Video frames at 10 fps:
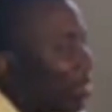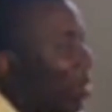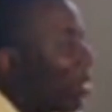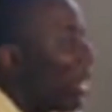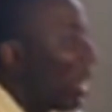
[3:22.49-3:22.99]
it's
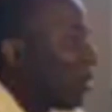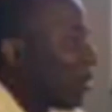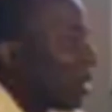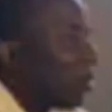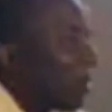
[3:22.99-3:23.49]
all
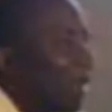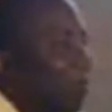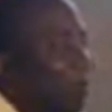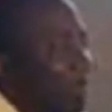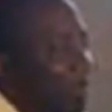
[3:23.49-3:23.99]
games. They're
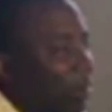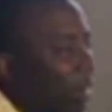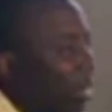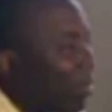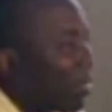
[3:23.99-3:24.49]
playing political
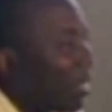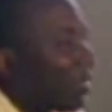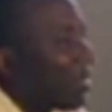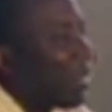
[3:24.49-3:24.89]
games that